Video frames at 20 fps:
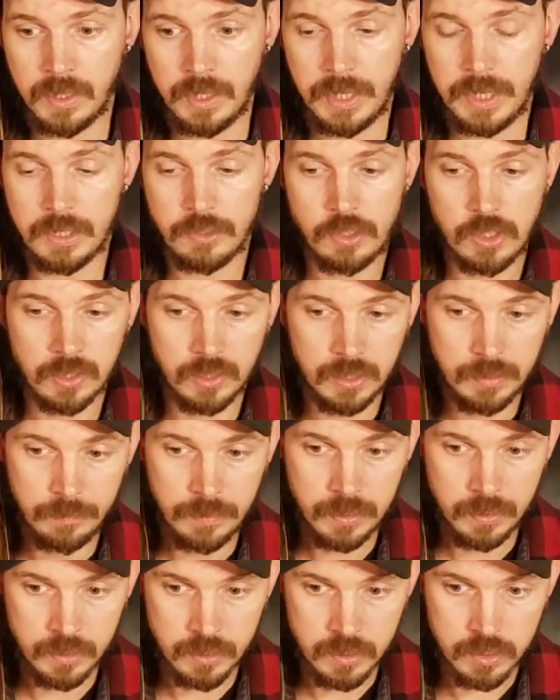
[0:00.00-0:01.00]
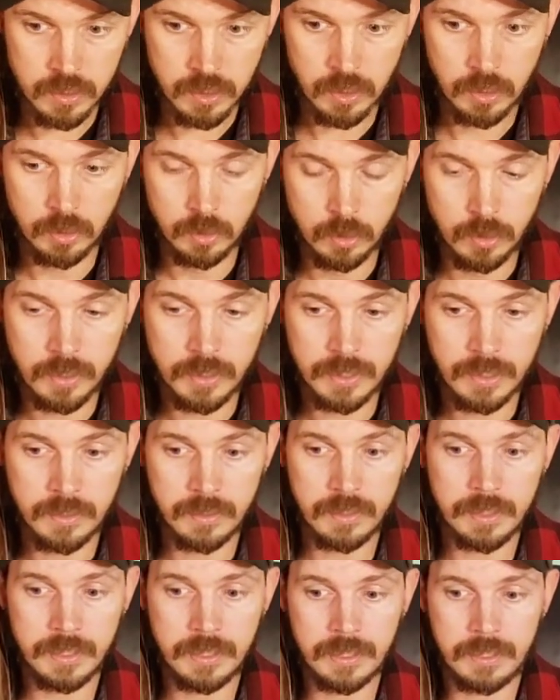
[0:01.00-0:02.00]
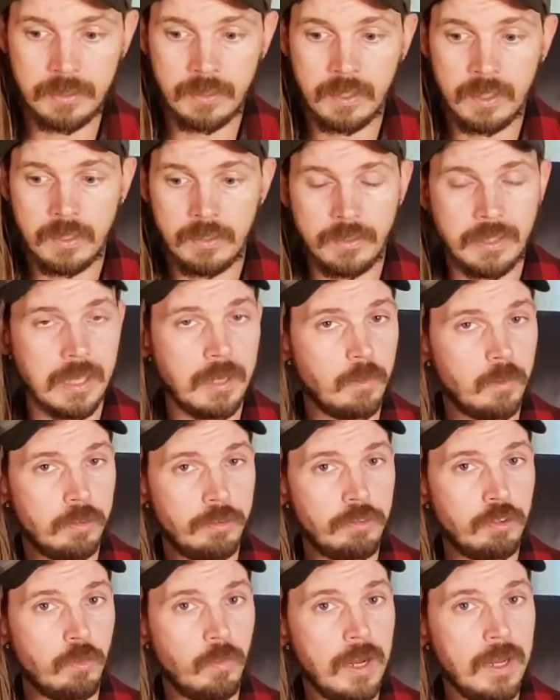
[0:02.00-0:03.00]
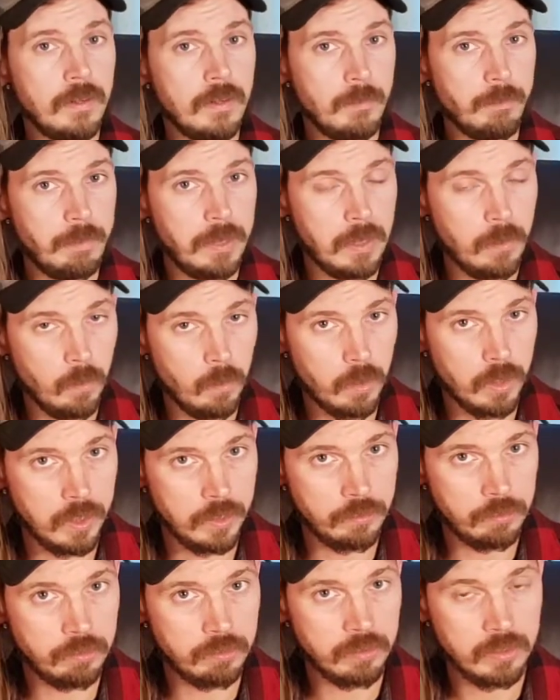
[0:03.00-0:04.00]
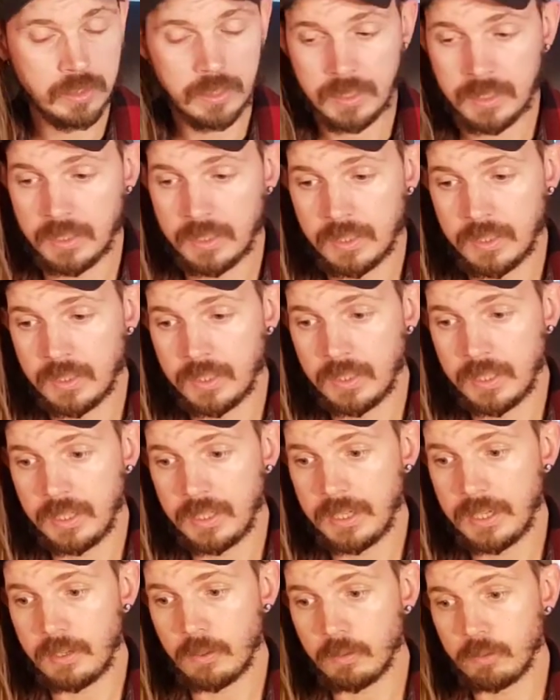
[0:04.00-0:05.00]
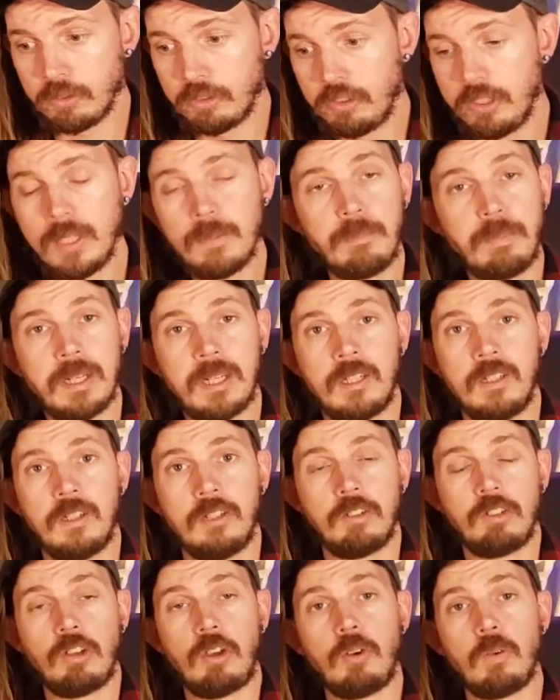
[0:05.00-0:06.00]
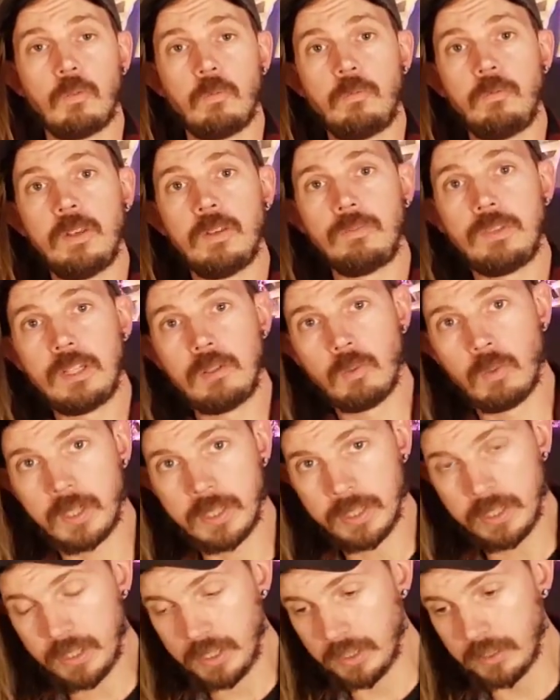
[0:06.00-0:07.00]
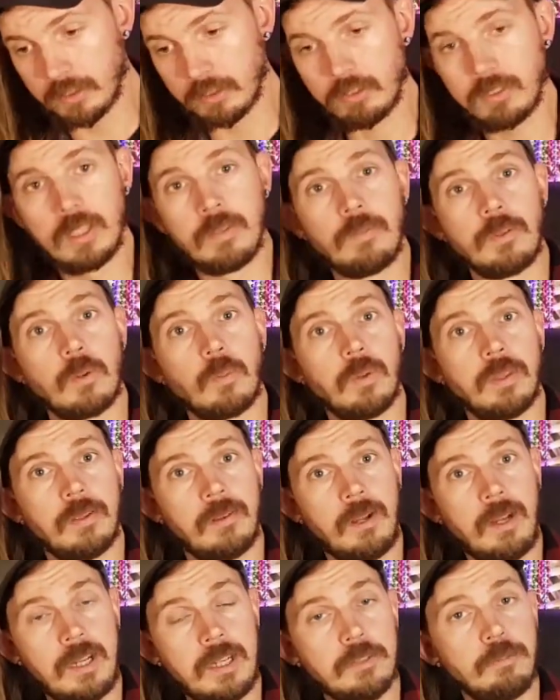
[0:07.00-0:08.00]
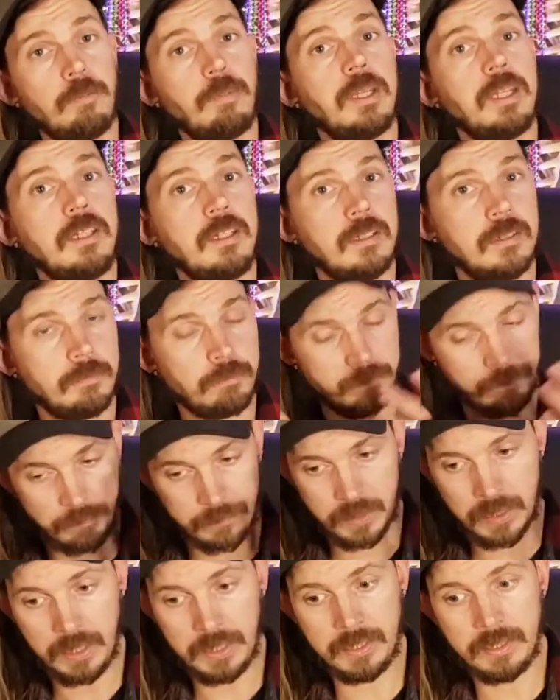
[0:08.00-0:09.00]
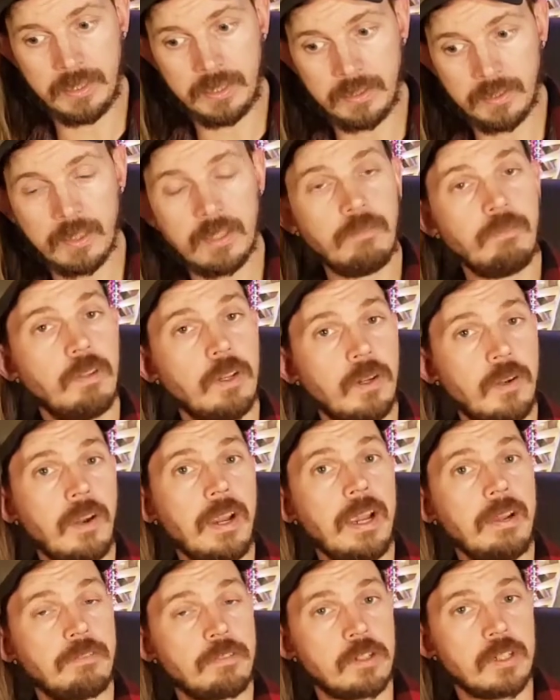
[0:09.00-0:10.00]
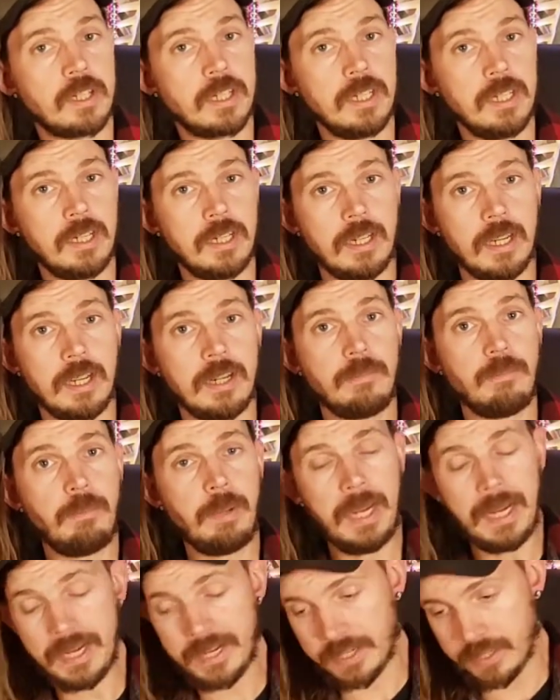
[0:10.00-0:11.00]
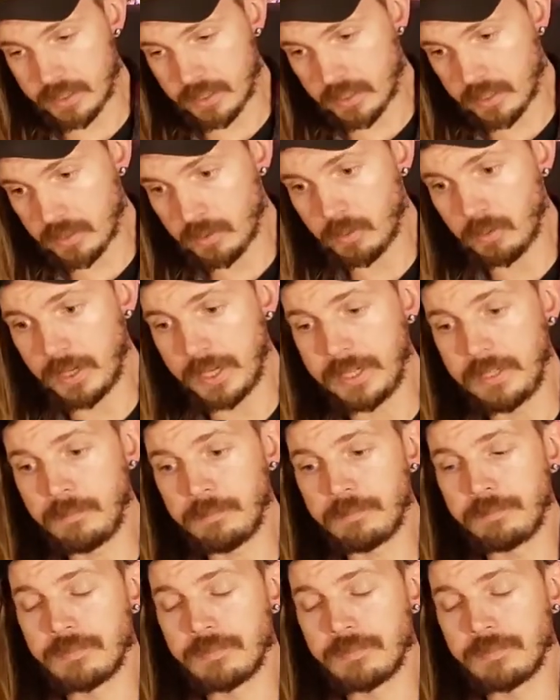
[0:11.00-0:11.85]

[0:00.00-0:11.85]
and she lived in this secluded area that was surrounded by woods. Now, she had been in this home 51 years, lived there with her husband, and then lived there after he had passed, right?